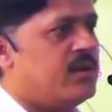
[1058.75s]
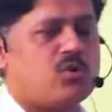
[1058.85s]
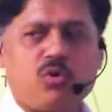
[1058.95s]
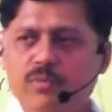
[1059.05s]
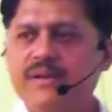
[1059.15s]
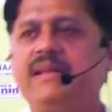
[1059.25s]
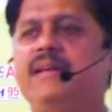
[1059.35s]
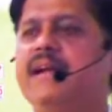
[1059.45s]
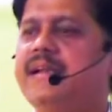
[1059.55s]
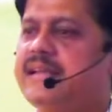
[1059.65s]
Nobody
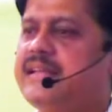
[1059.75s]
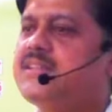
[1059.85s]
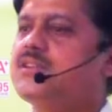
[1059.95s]
can teach